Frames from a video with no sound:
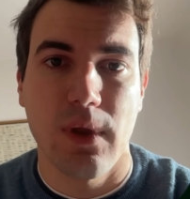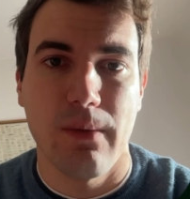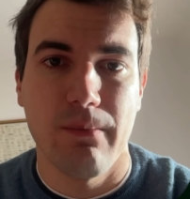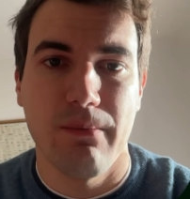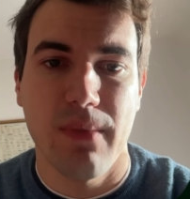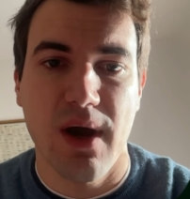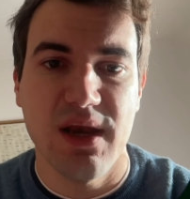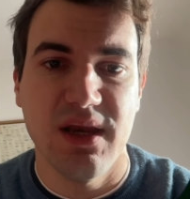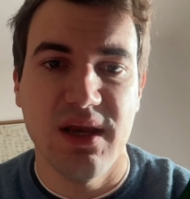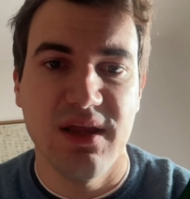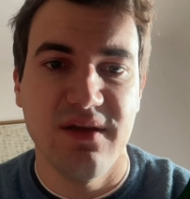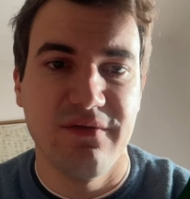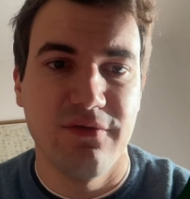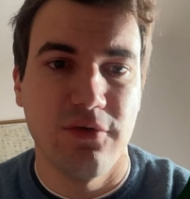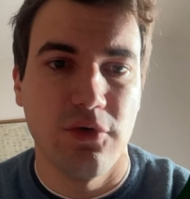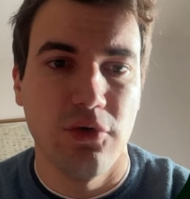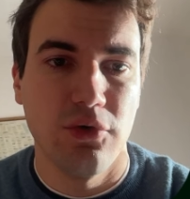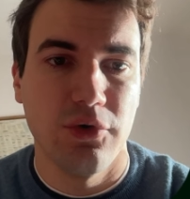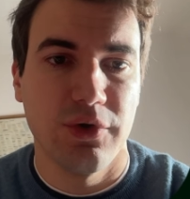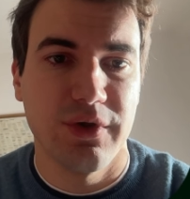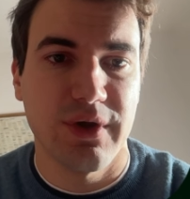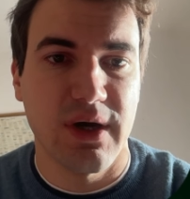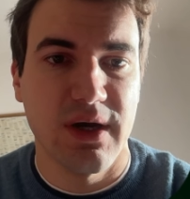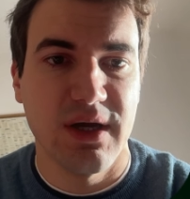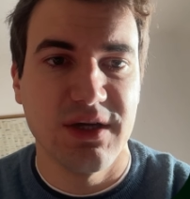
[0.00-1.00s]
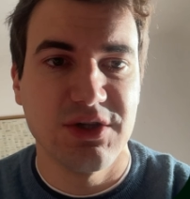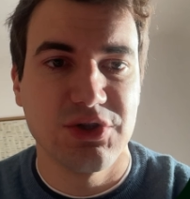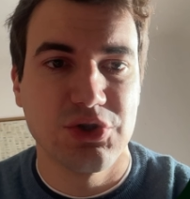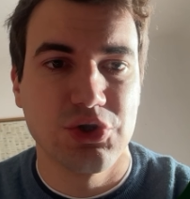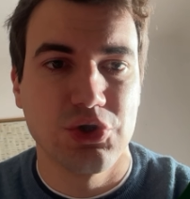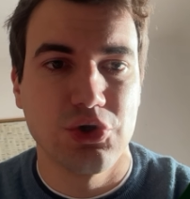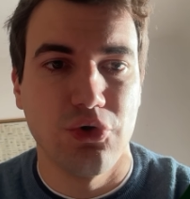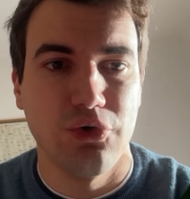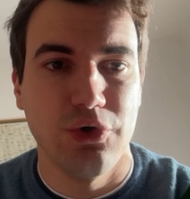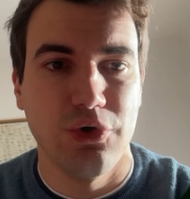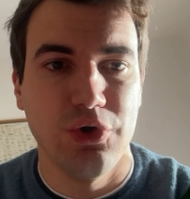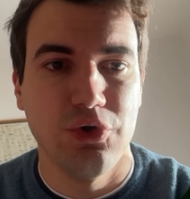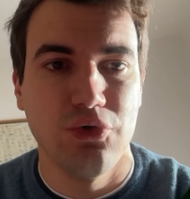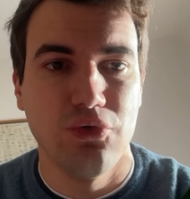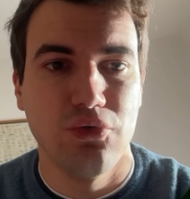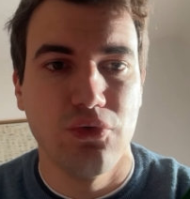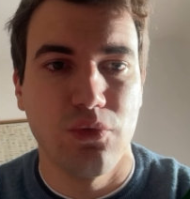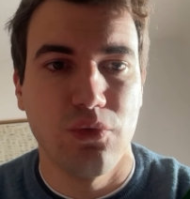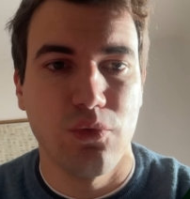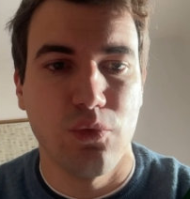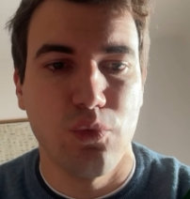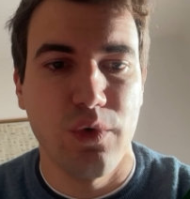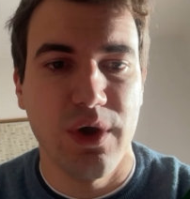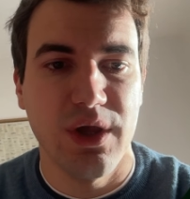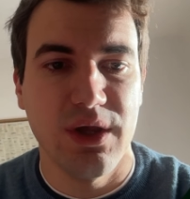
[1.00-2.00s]
By default, I show you
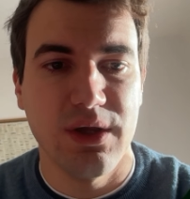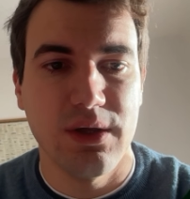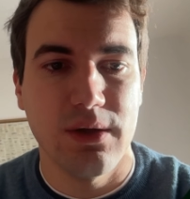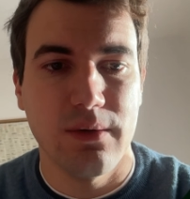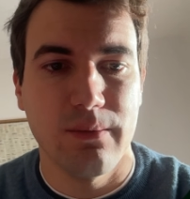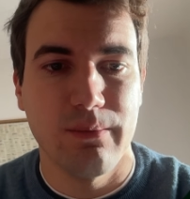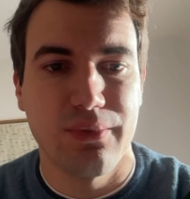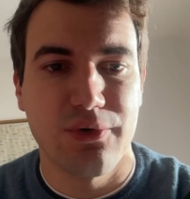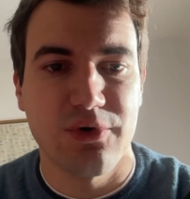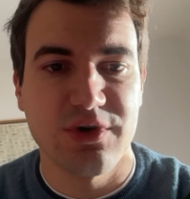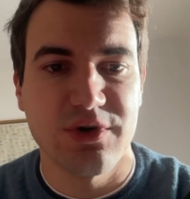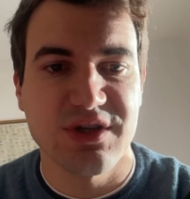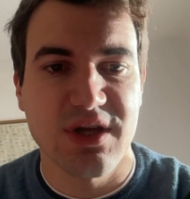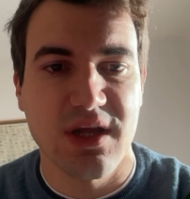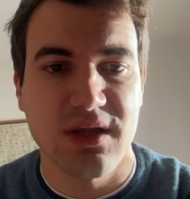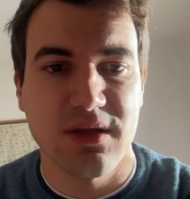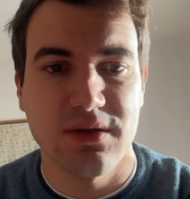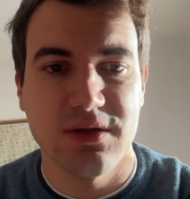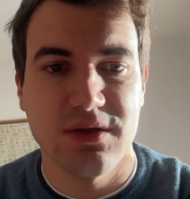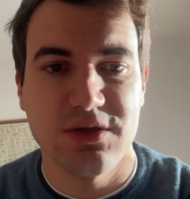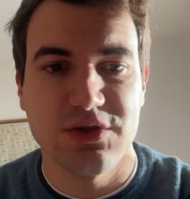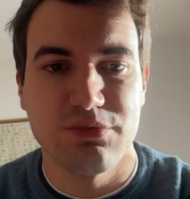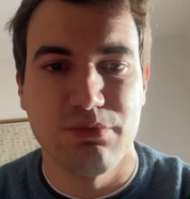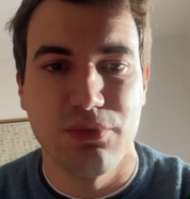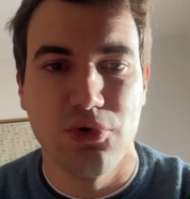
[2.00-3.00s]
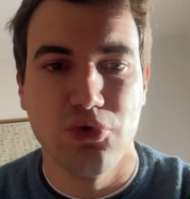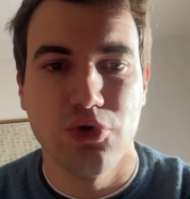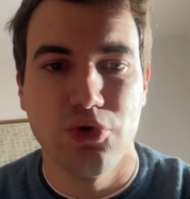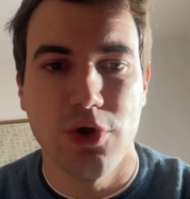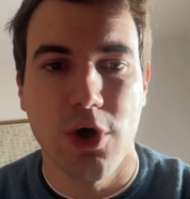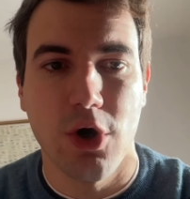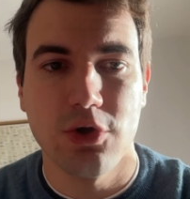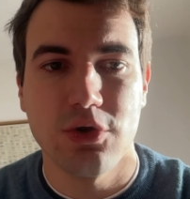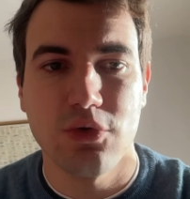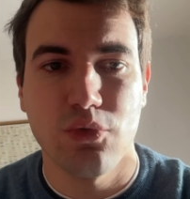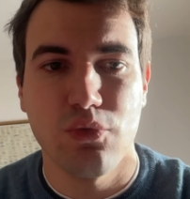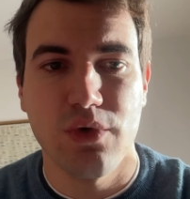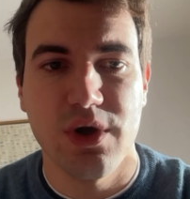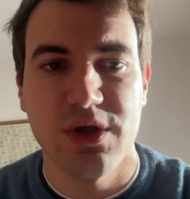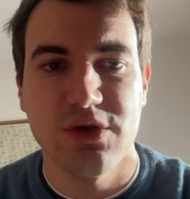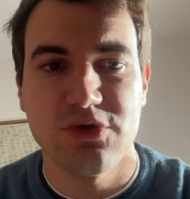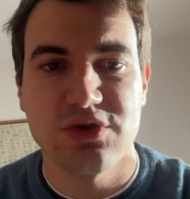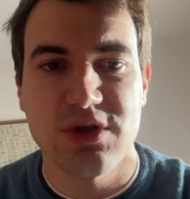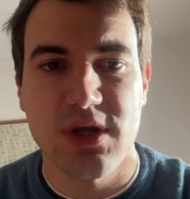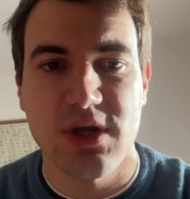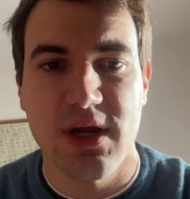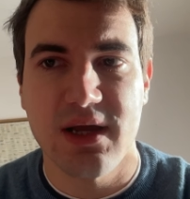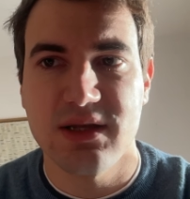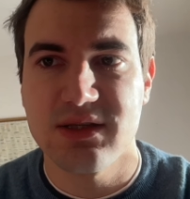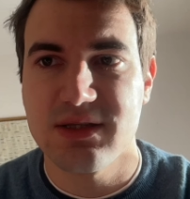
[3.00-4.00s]
we present this blue dot when you
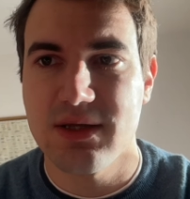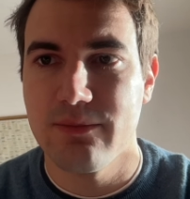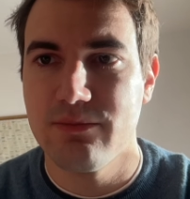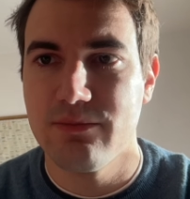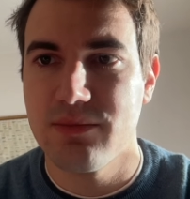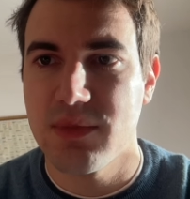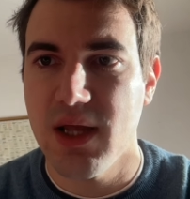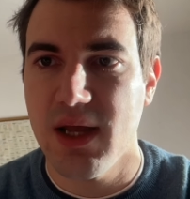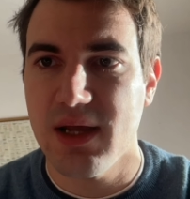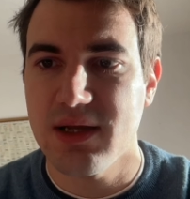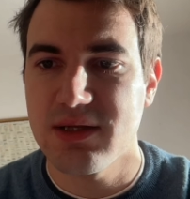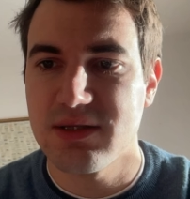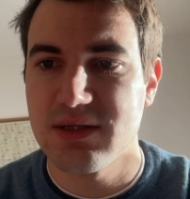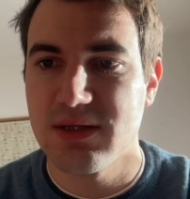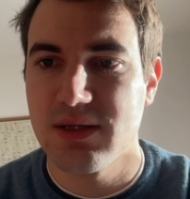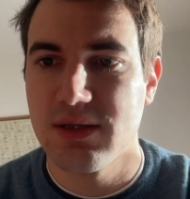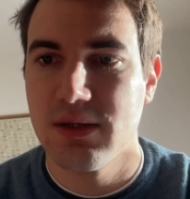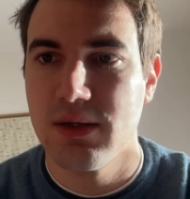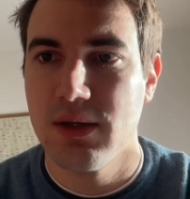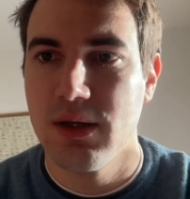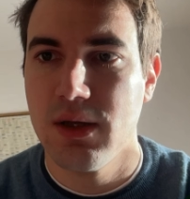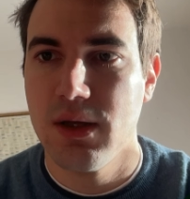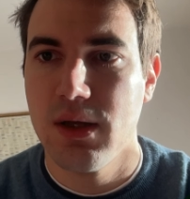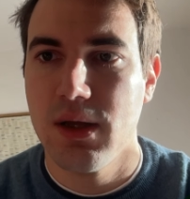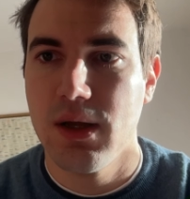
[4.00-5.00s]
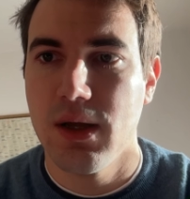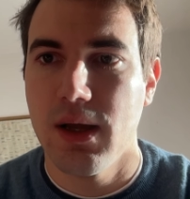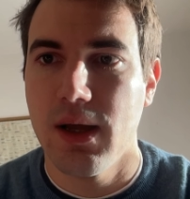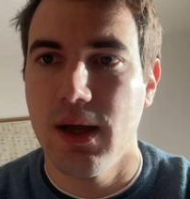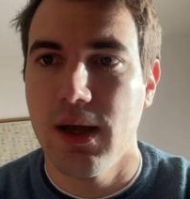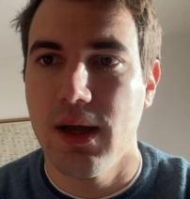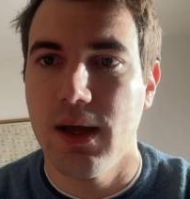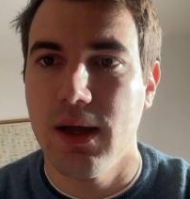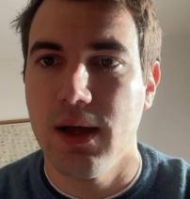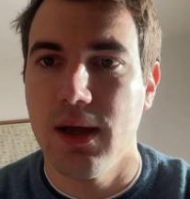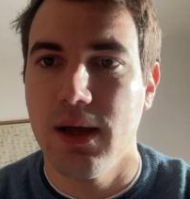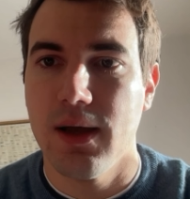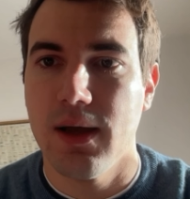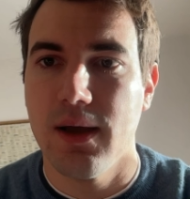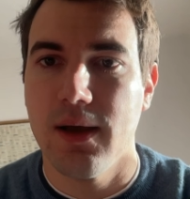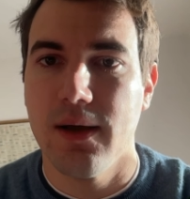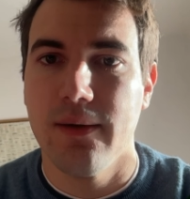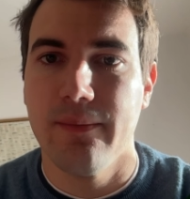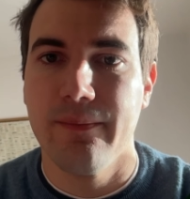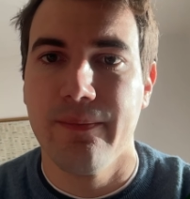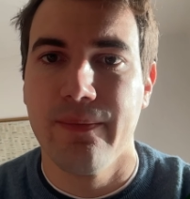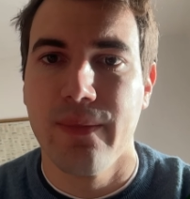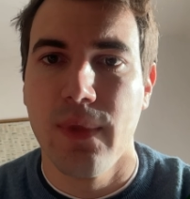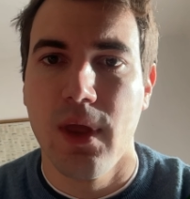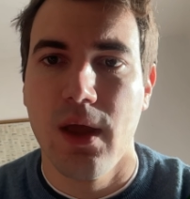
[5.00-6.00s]
select some text.
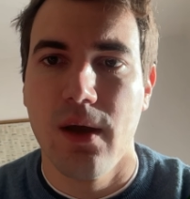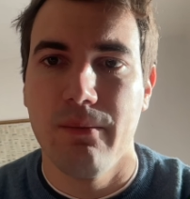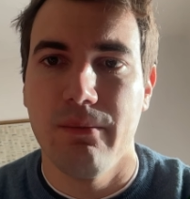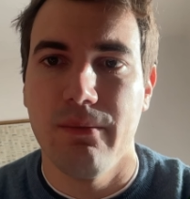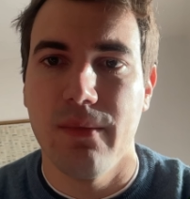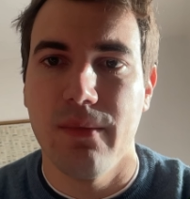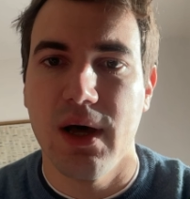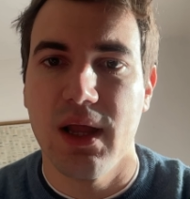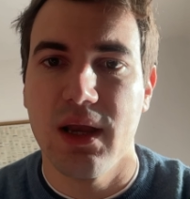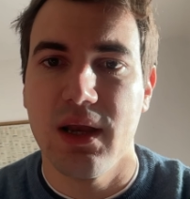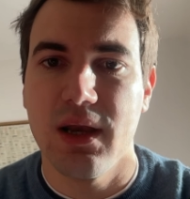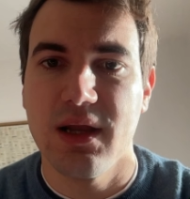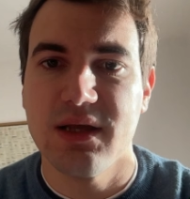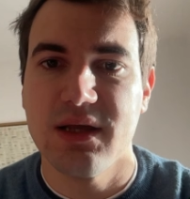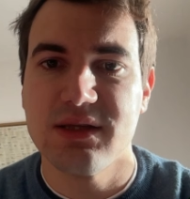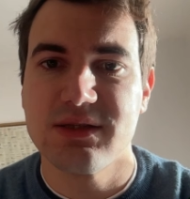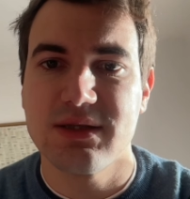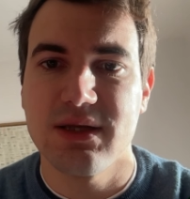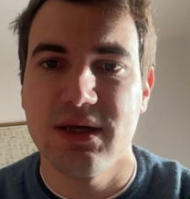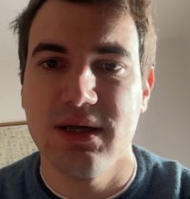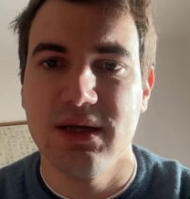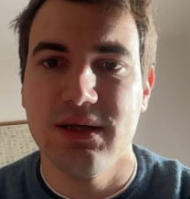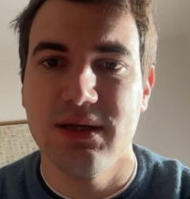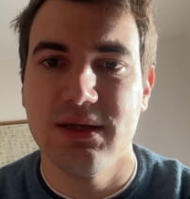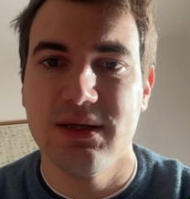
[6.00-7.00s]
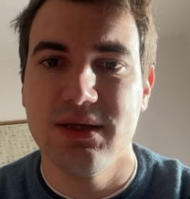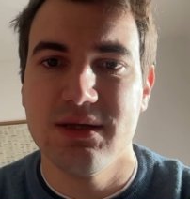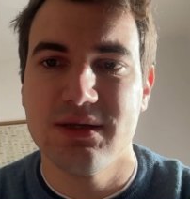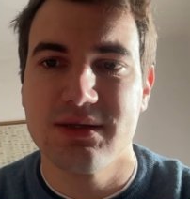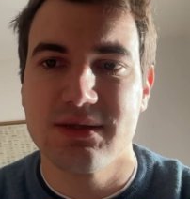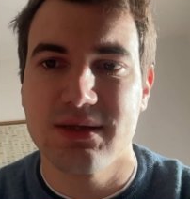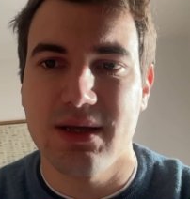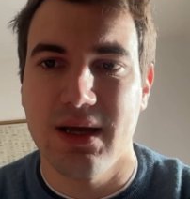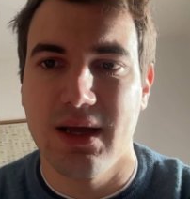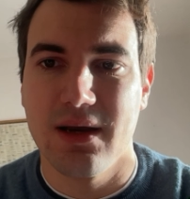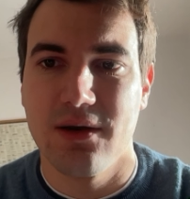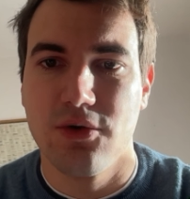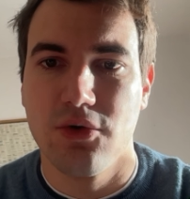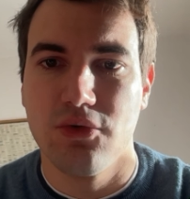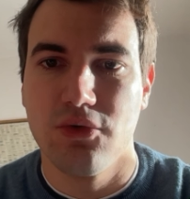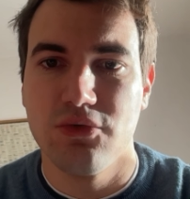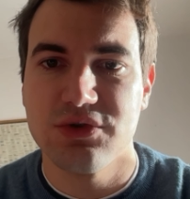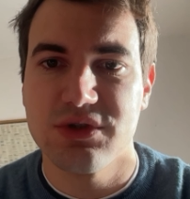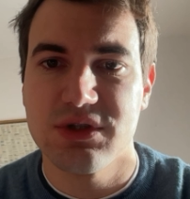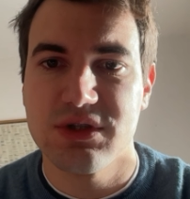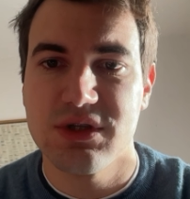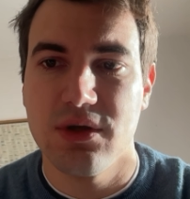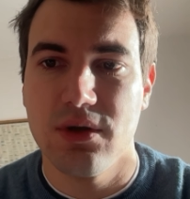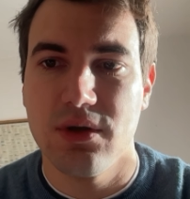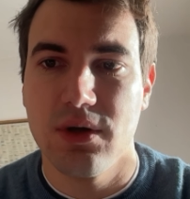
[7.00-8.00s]
But let's say this
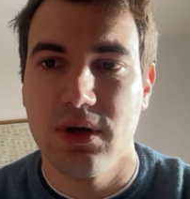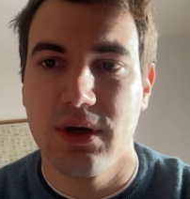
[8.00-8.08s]
annoys